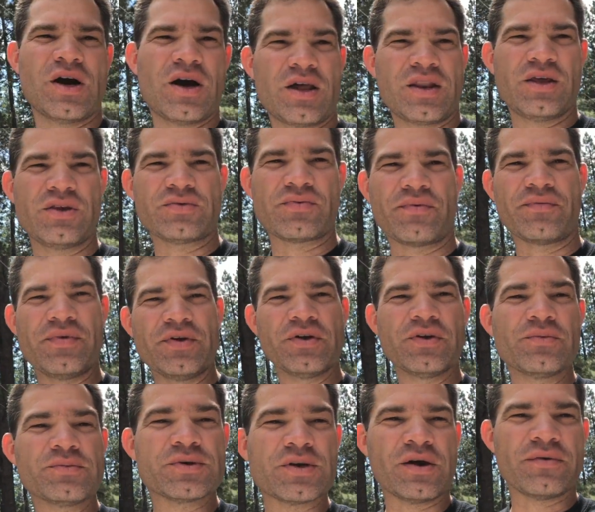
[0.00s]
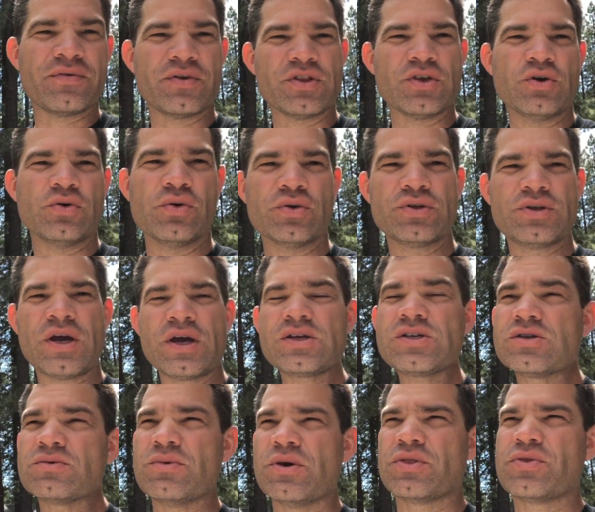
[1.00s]
God has revealed himself in the Old
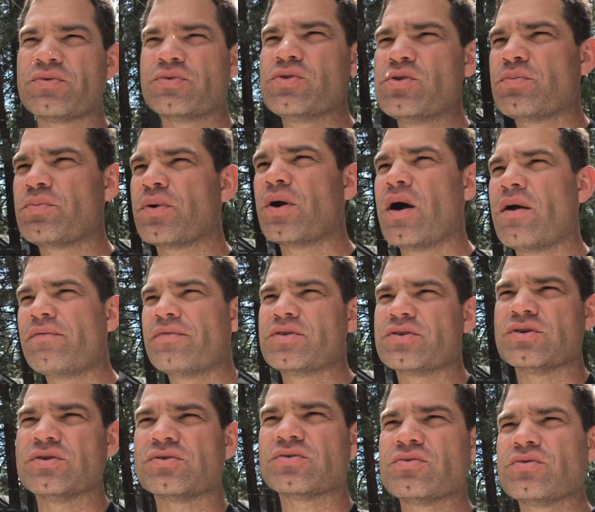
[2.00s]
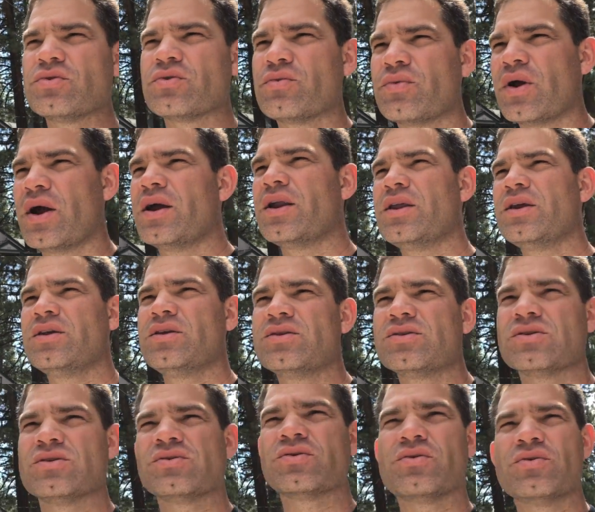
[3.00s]
Testament through the prophets and through the
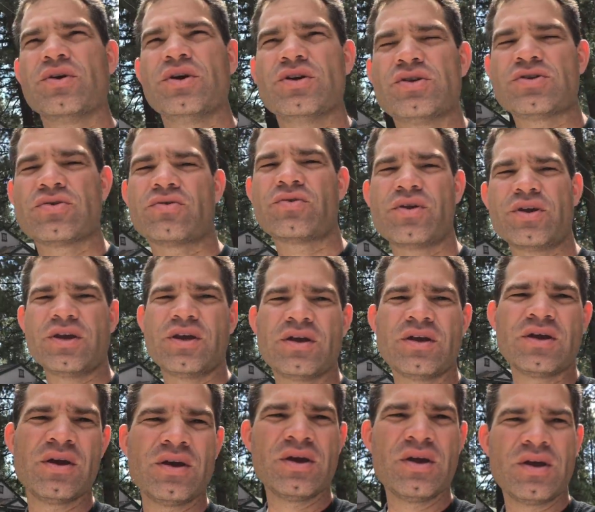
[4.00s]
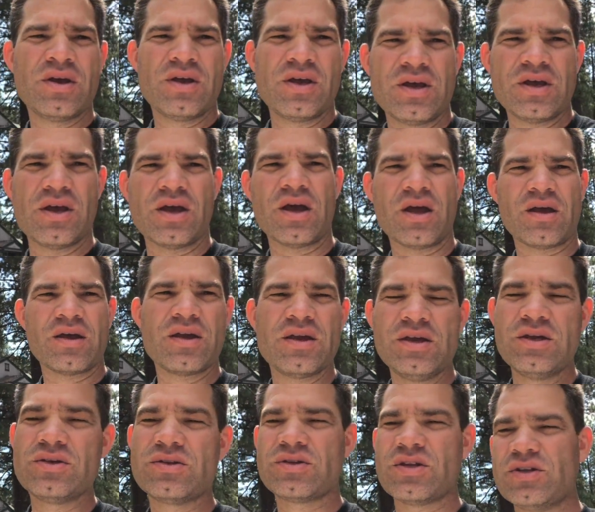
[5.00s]
writings and through history,
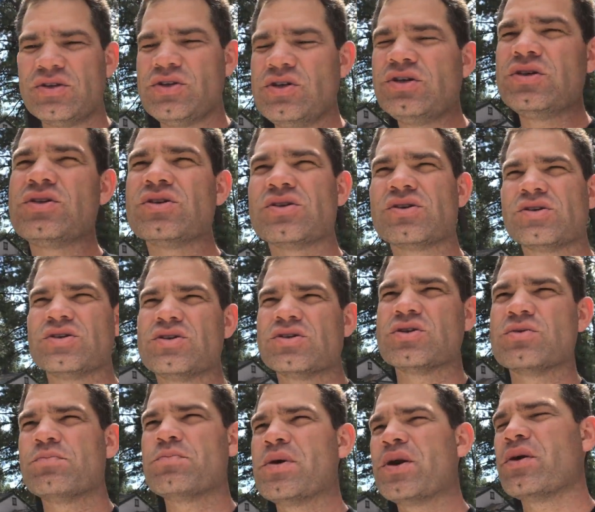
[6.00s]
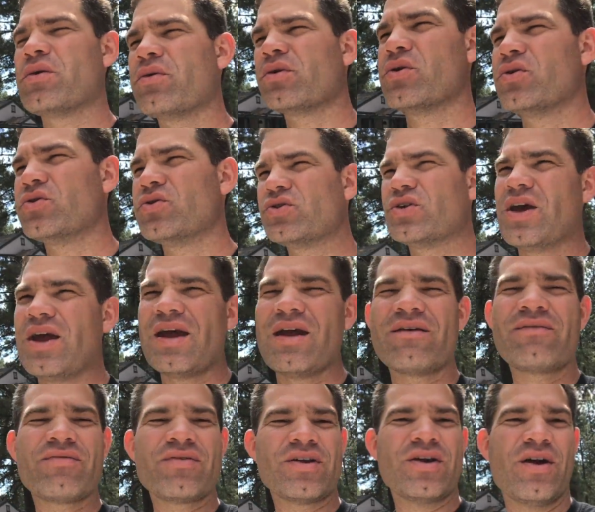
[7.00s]
is that Jesus is superior to
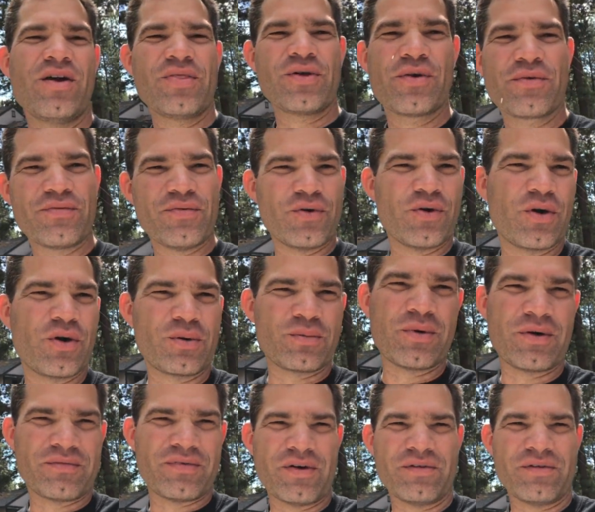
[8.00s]
every other form of